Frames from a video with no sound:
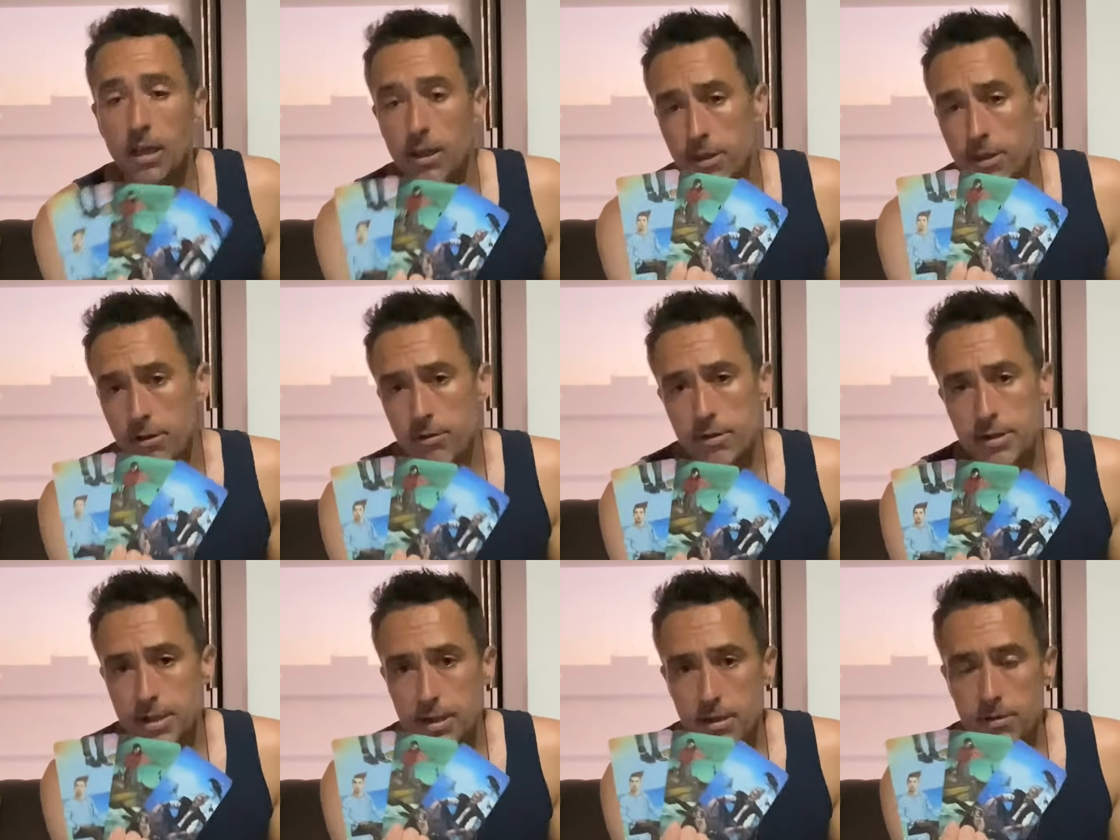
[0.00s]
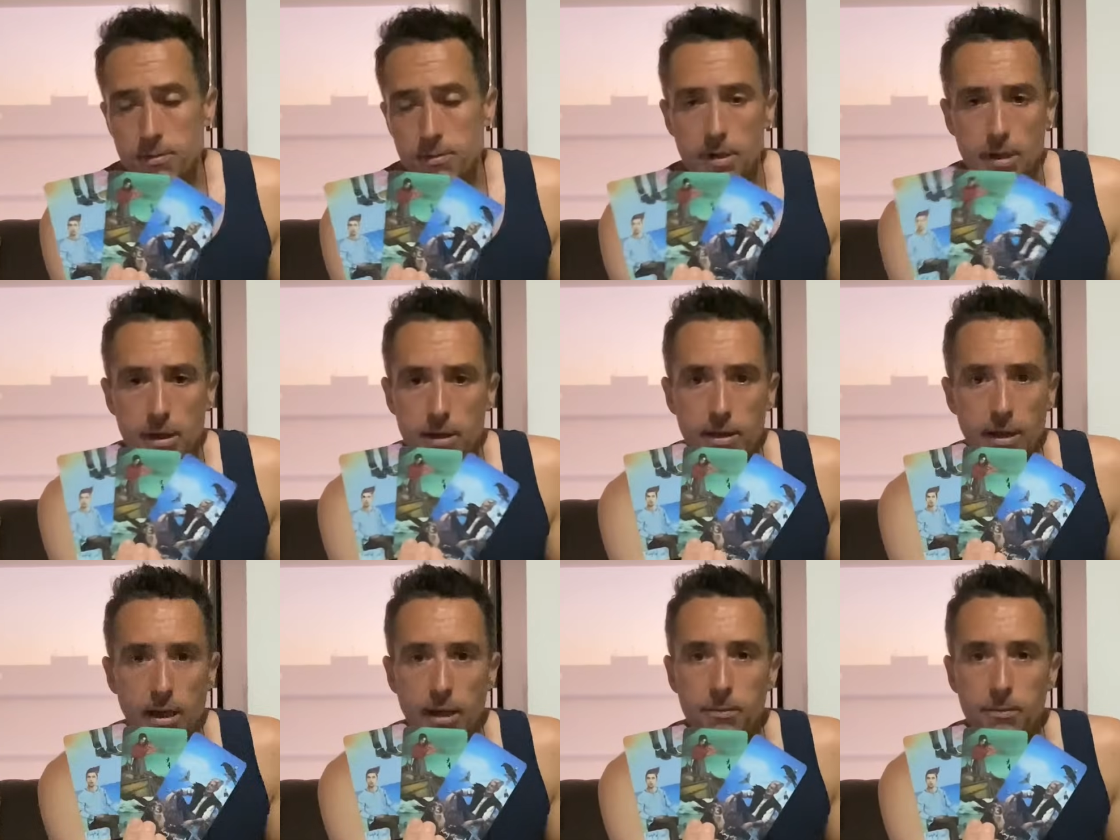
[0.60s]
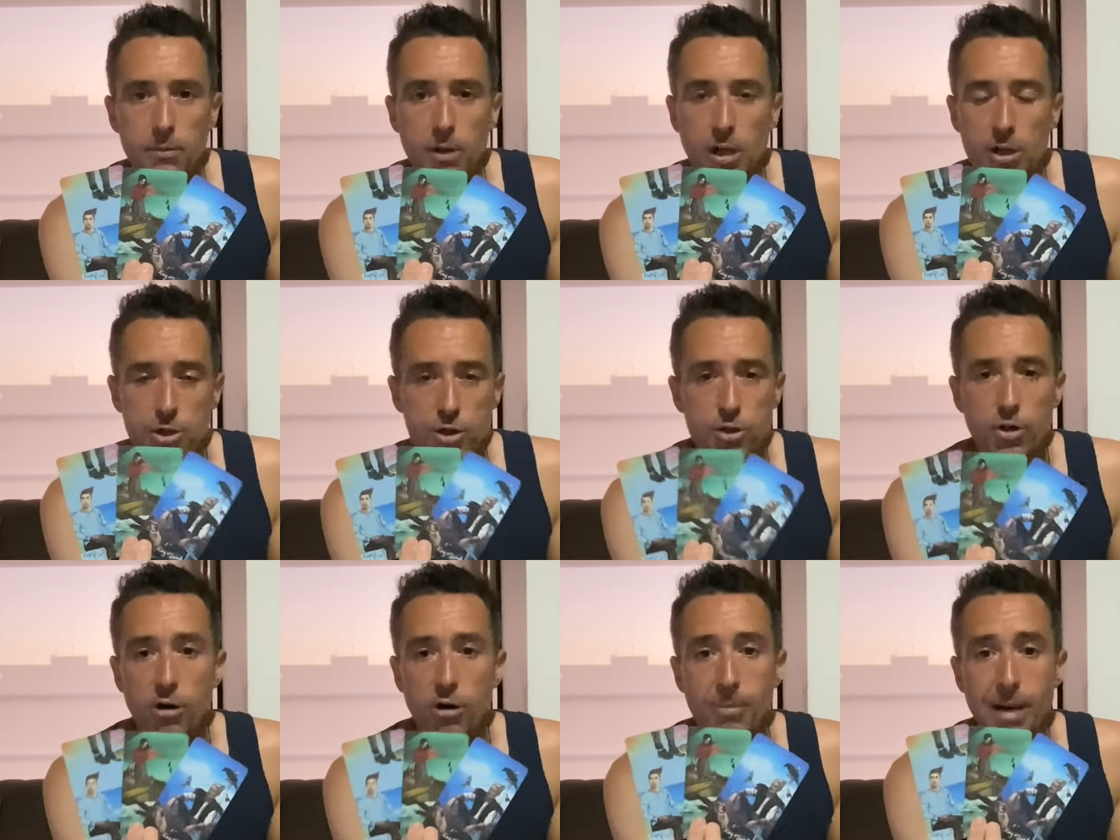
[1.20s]
There is a
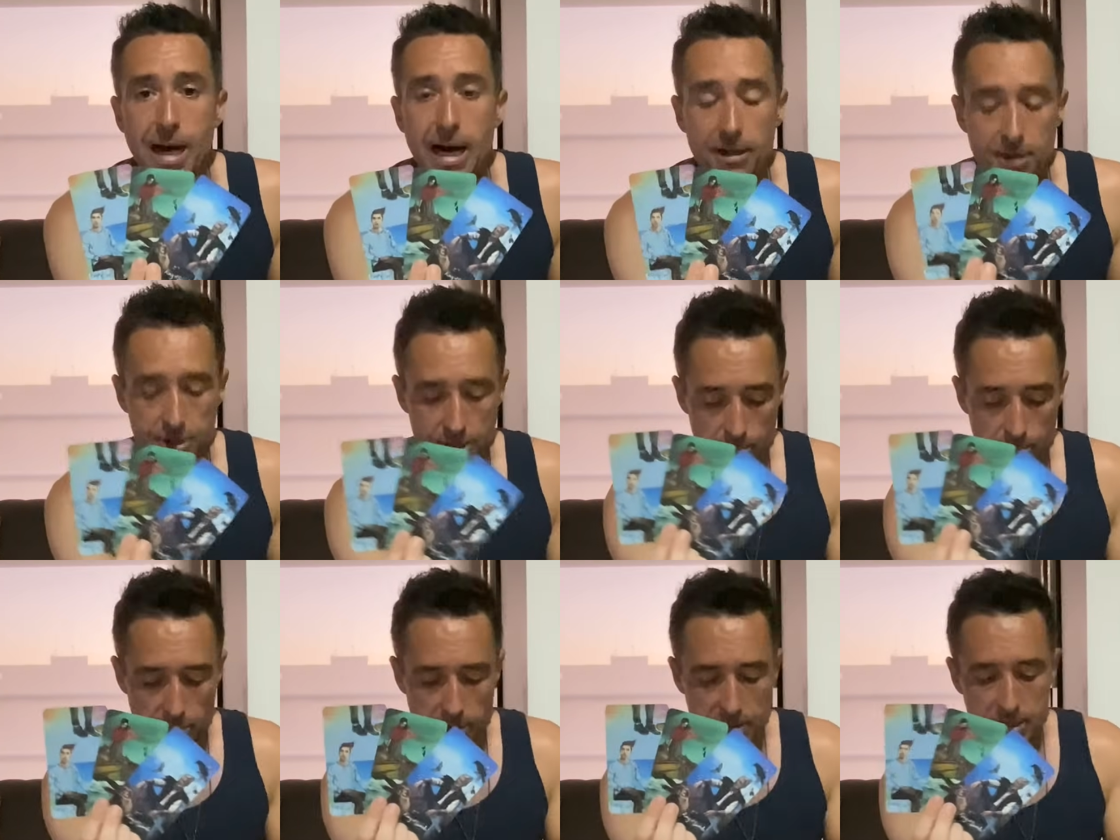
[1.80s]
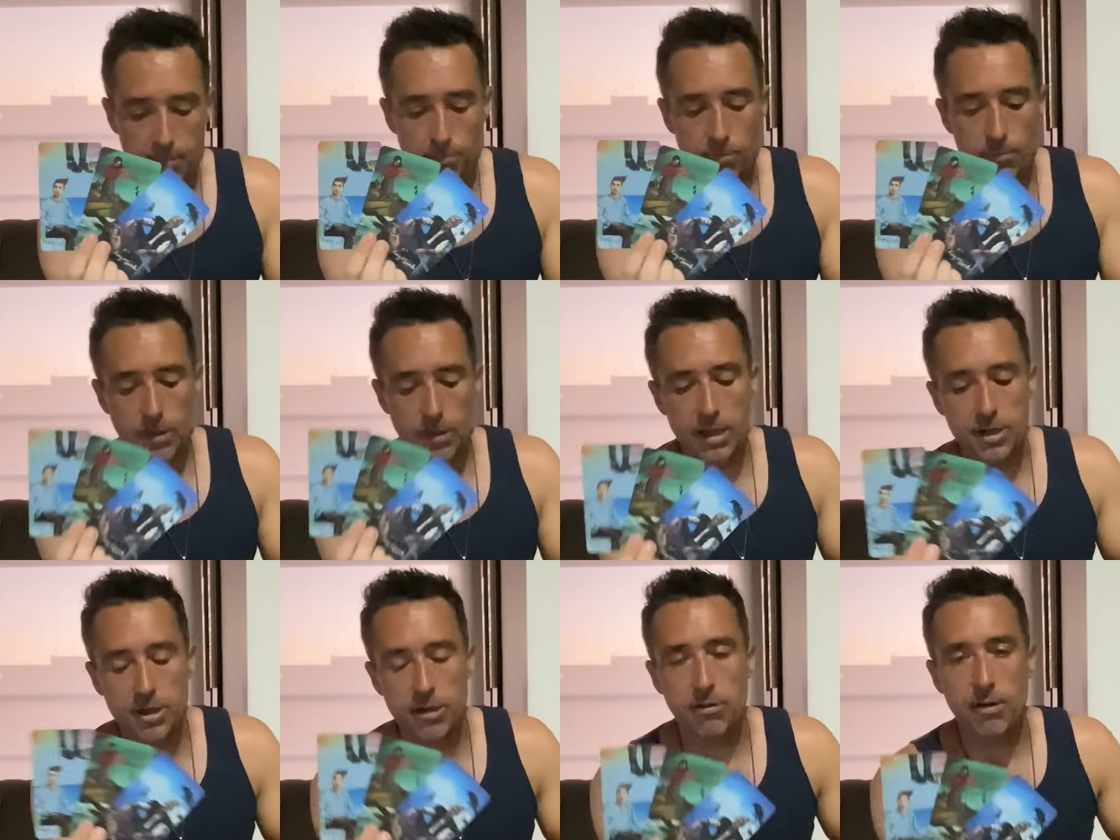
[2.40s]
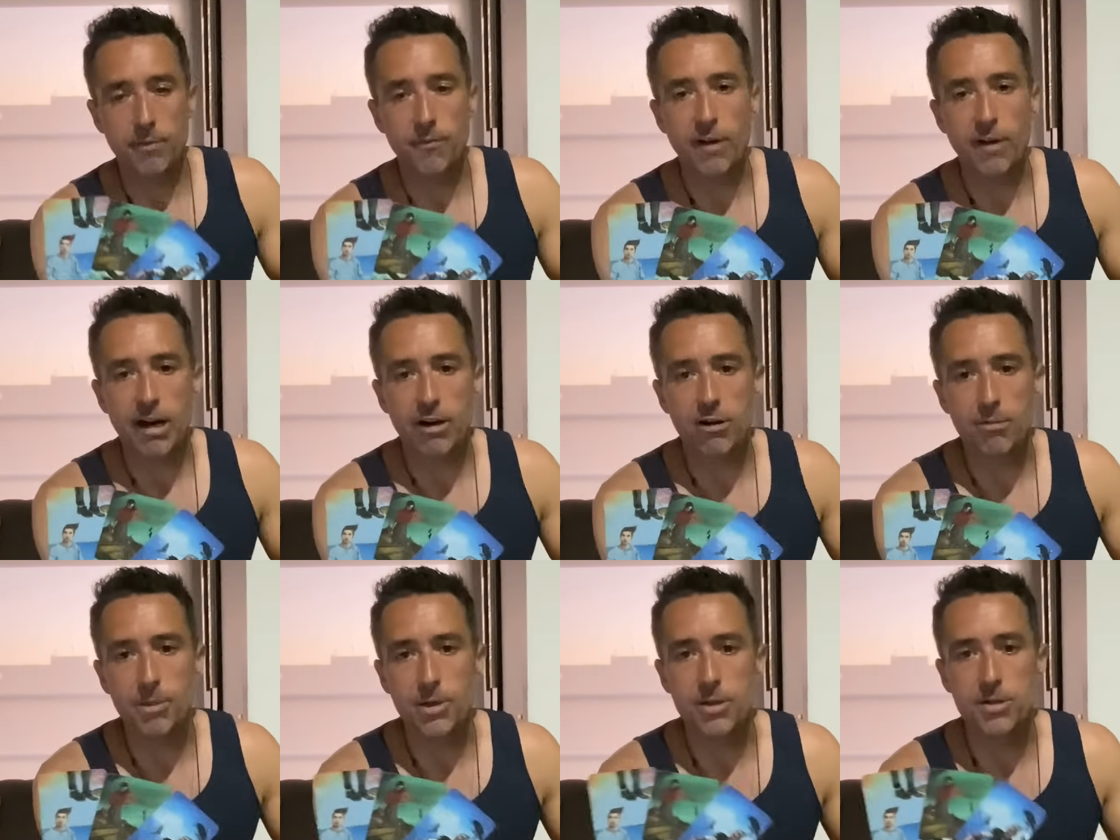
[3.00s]
strong partnership that's in your
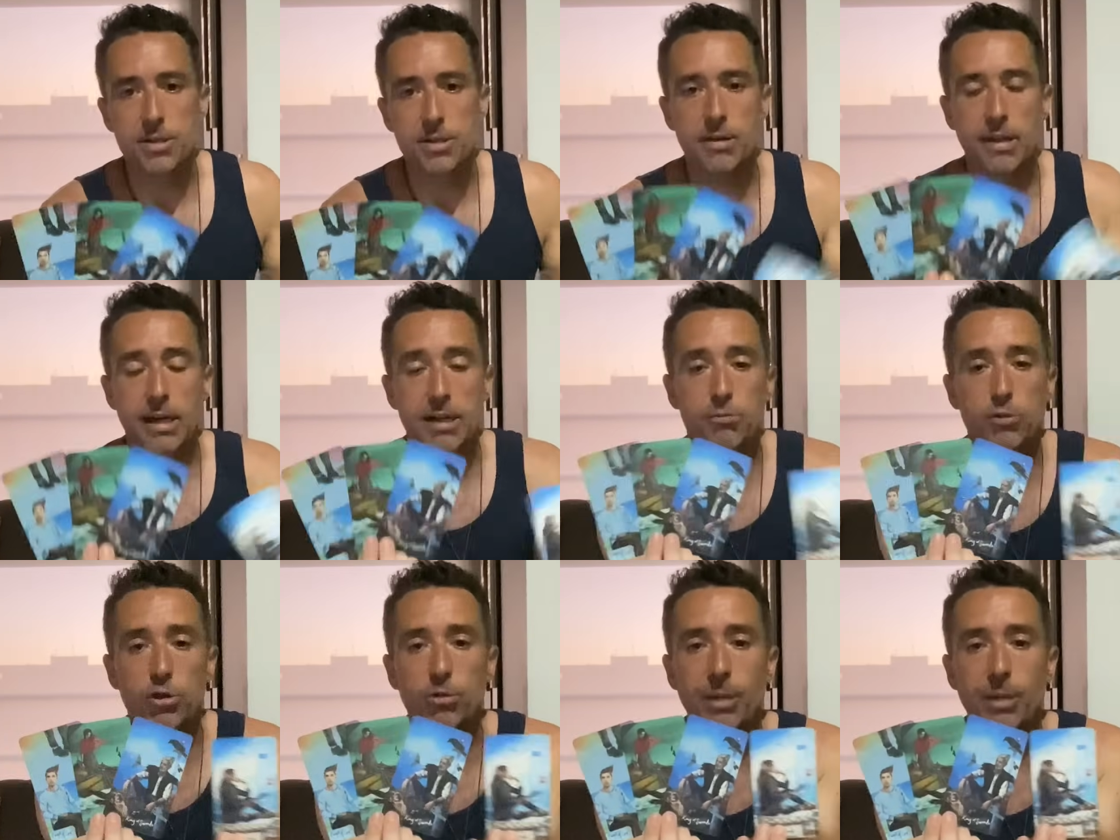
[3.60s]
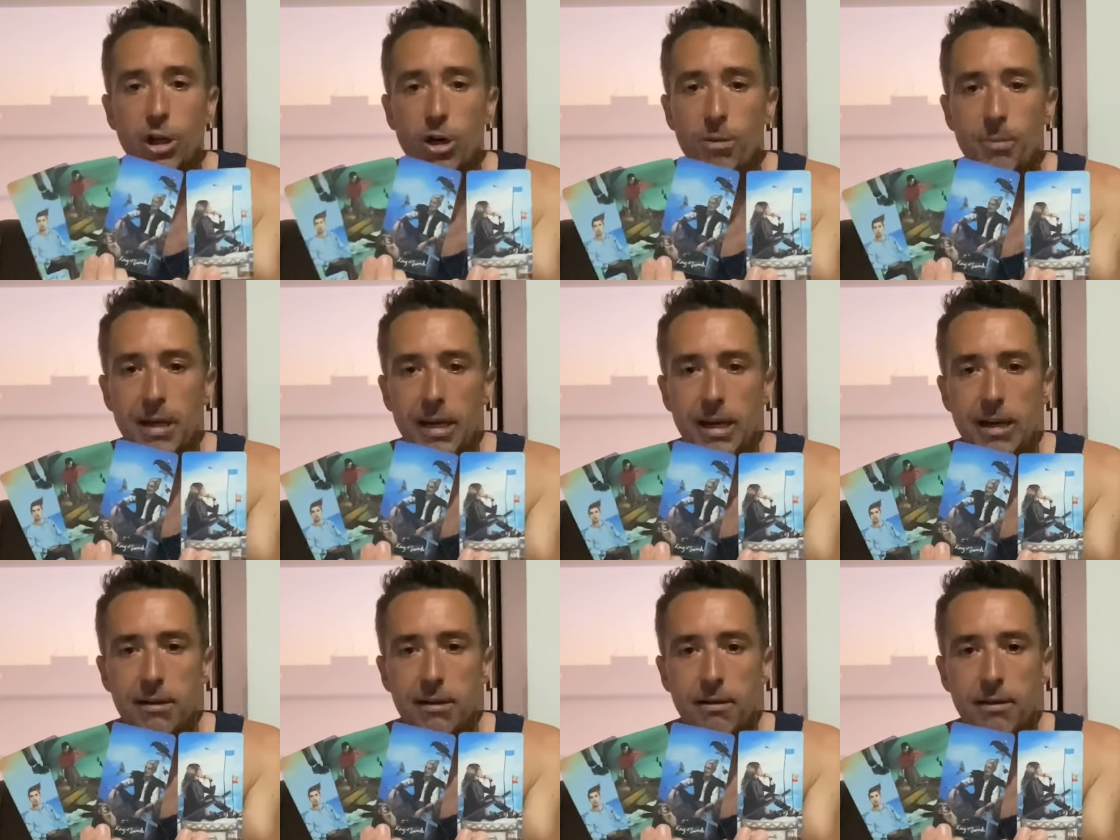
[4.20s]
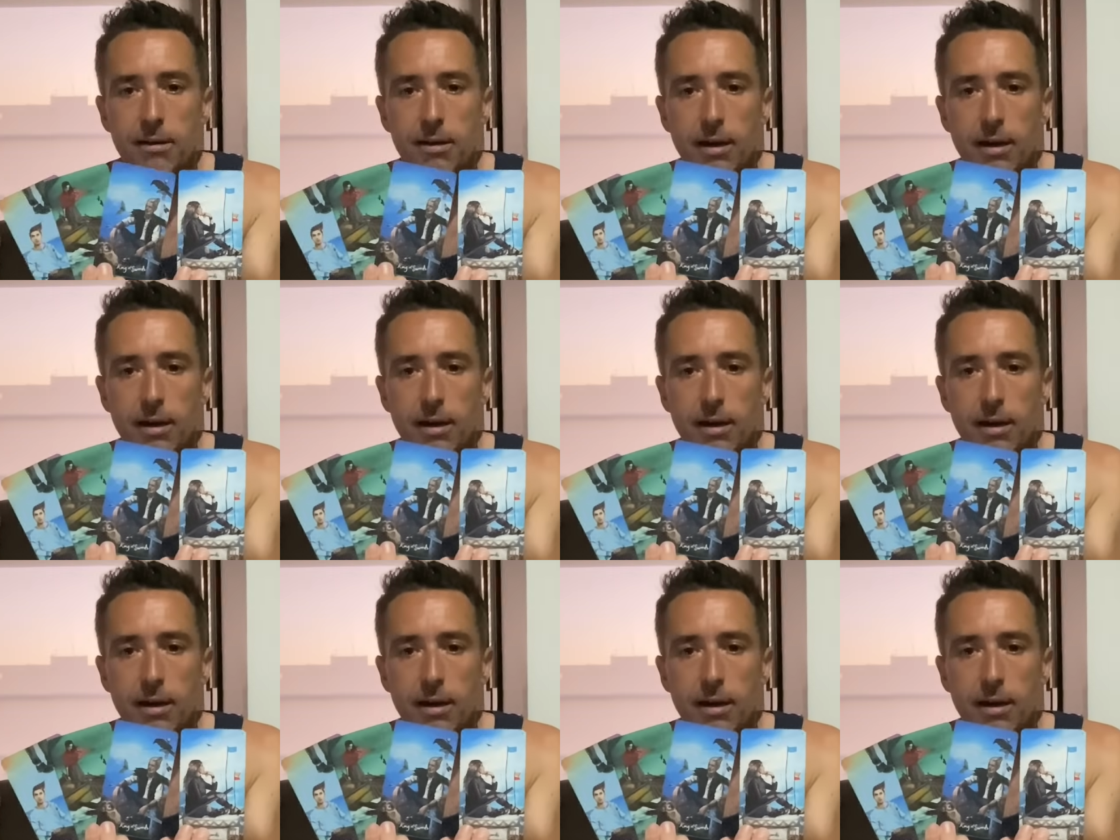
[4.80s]
environment that will be coming in.